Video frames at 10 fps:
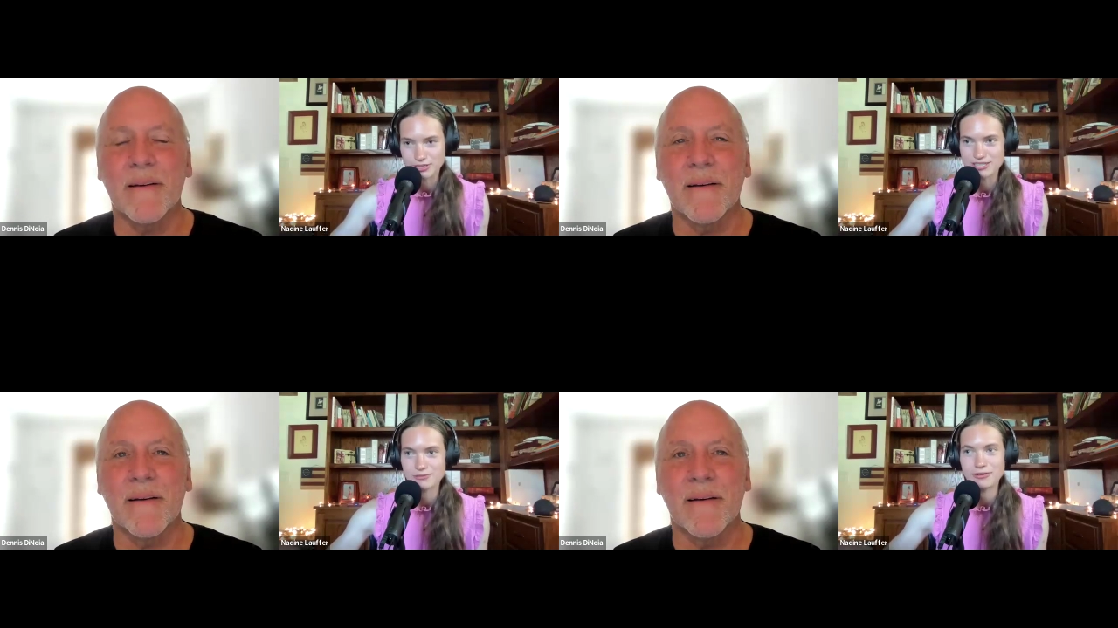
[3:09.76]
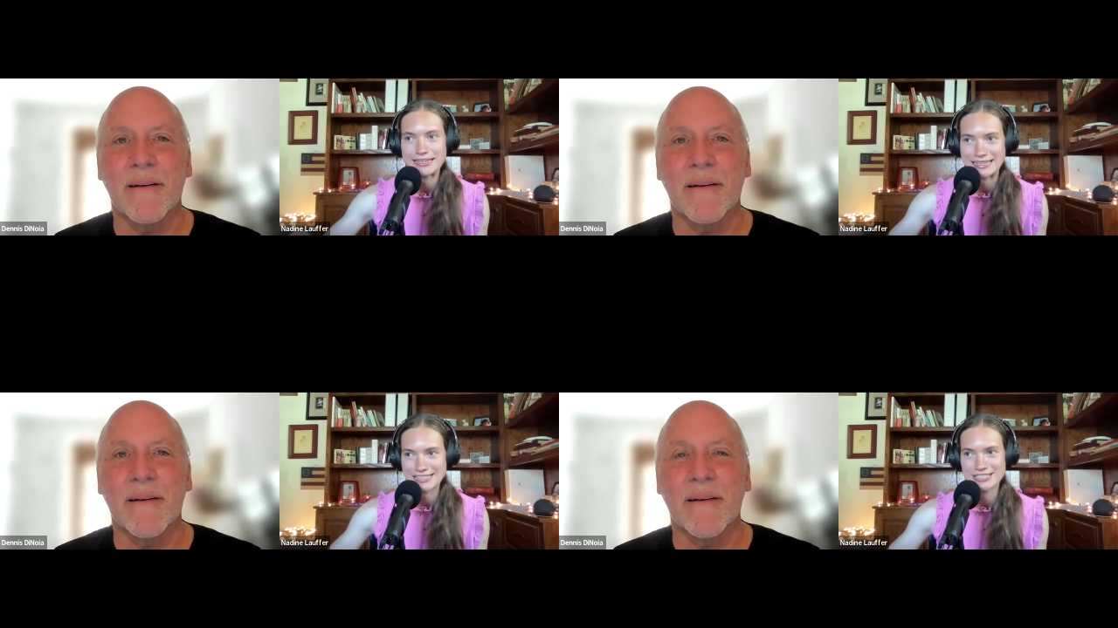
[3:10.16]
Speaker 1: was
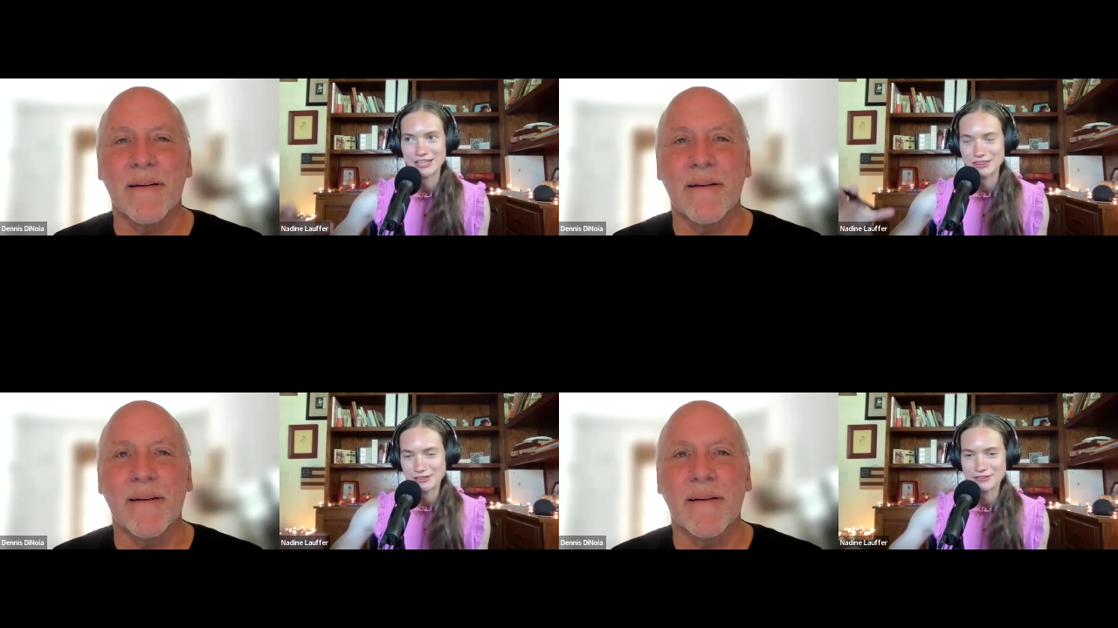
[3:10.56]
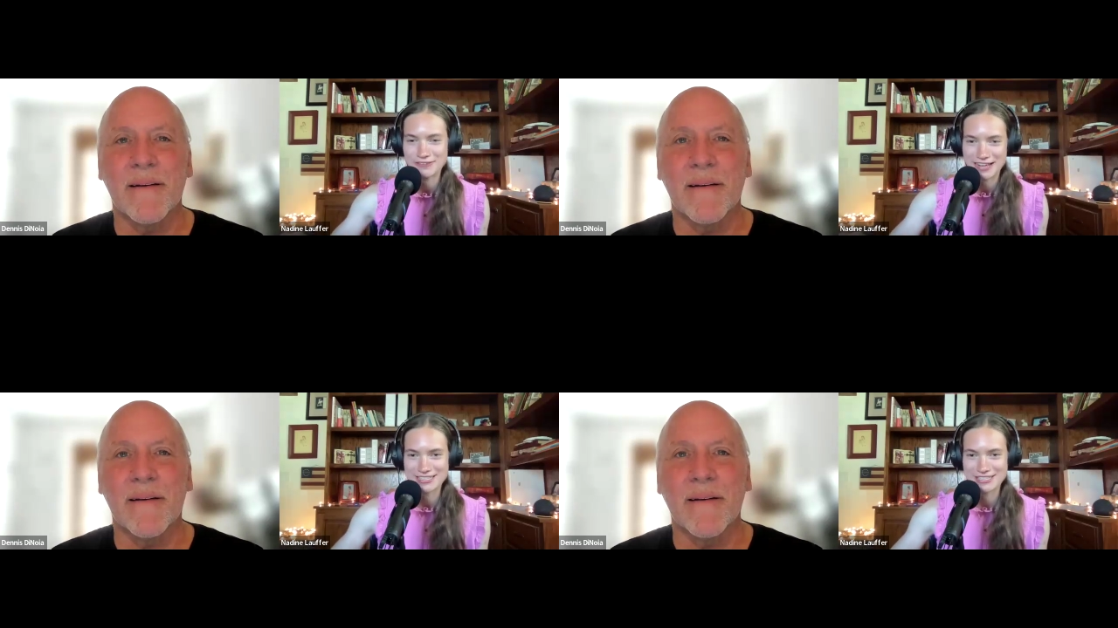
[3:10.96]
right next to the third
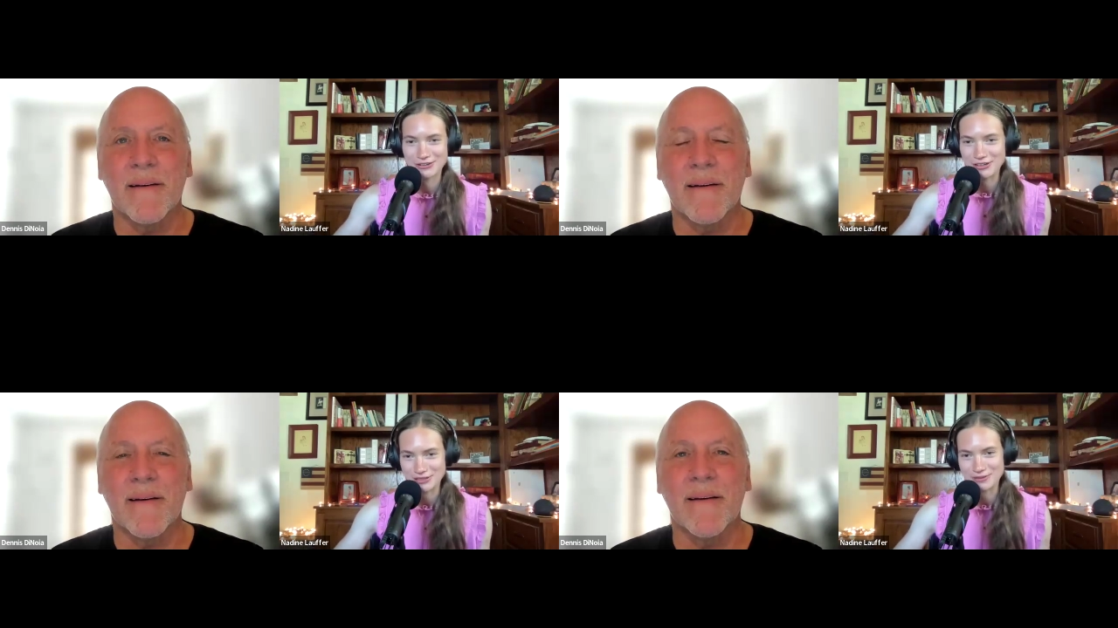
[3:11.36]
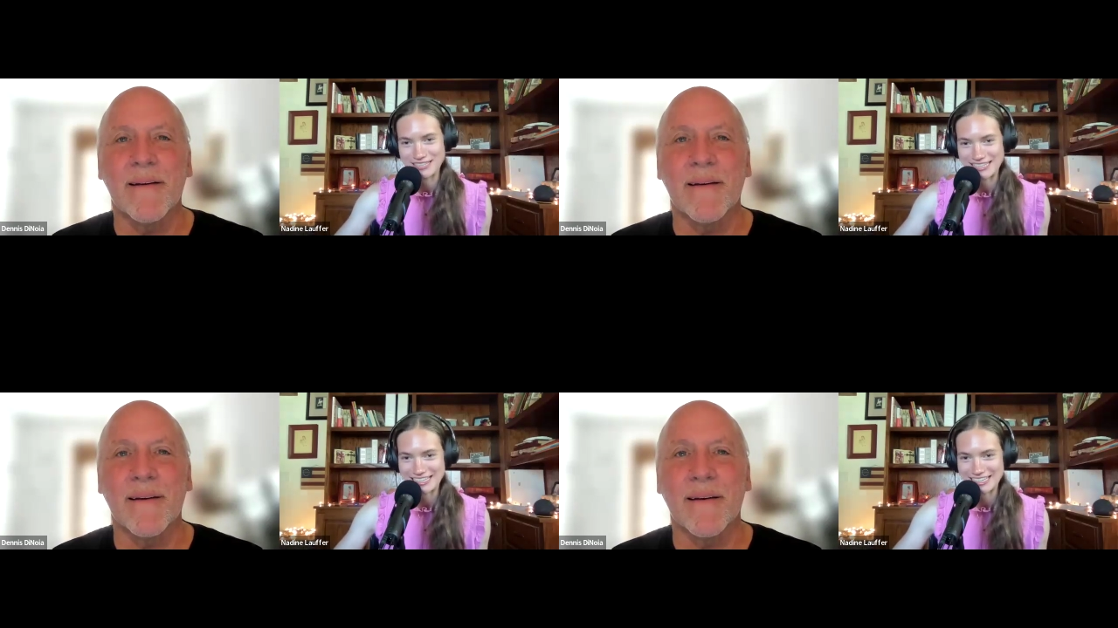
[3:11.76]
fastest growing
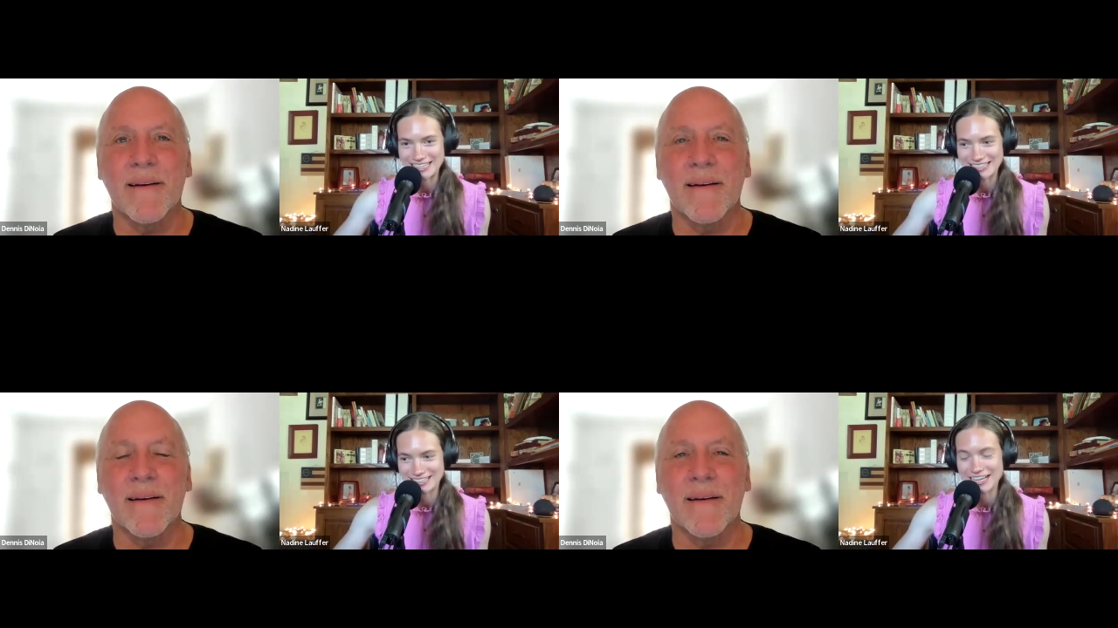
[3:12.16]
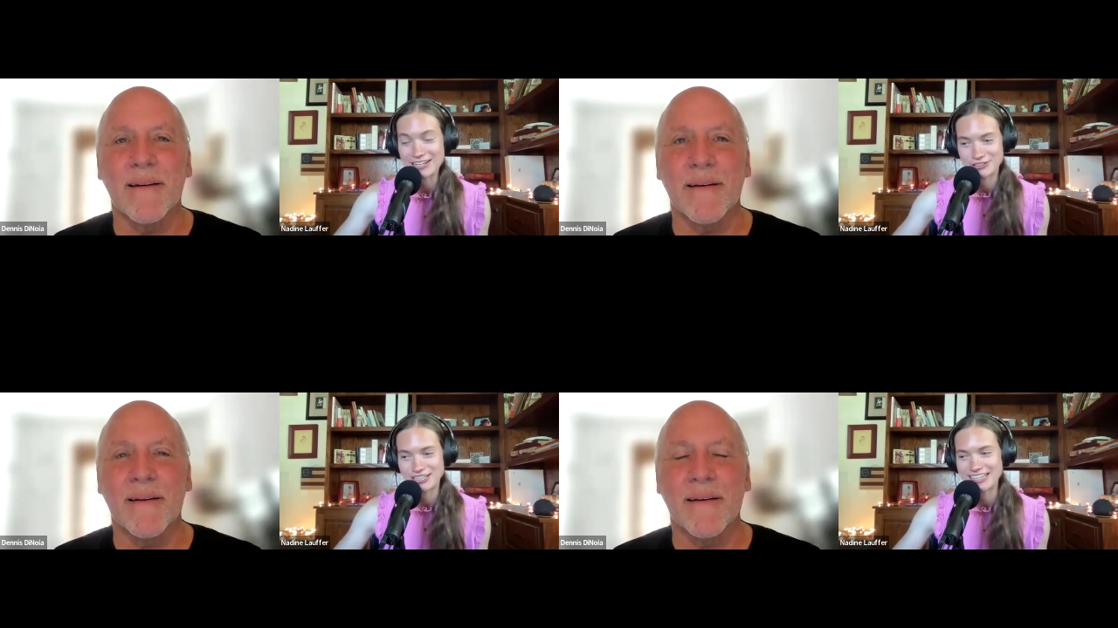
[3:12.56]
community in the
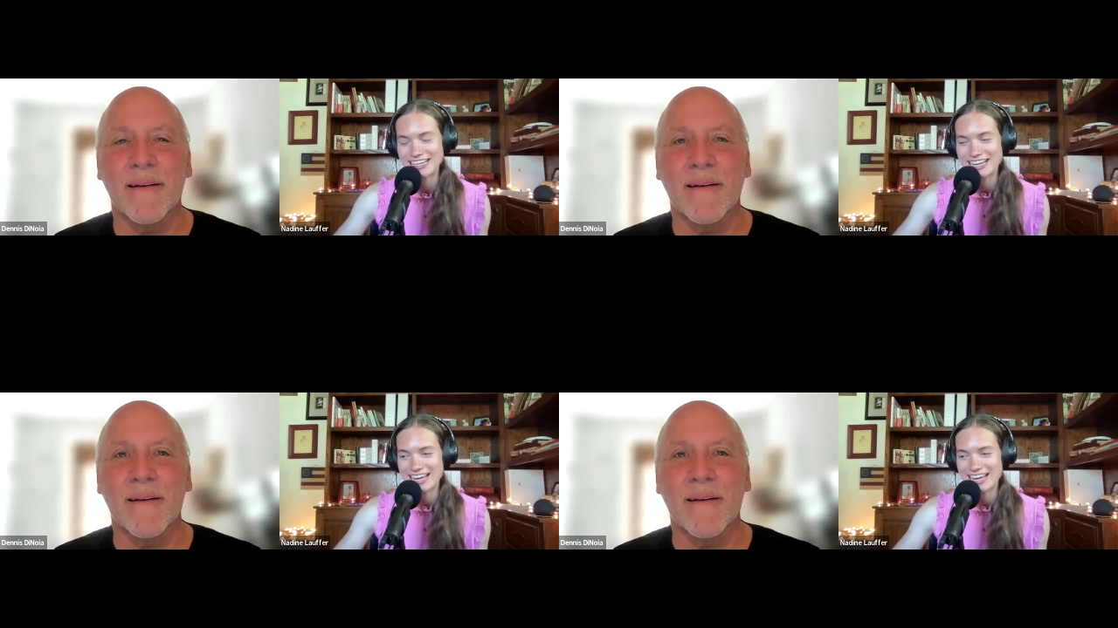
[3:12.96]
country.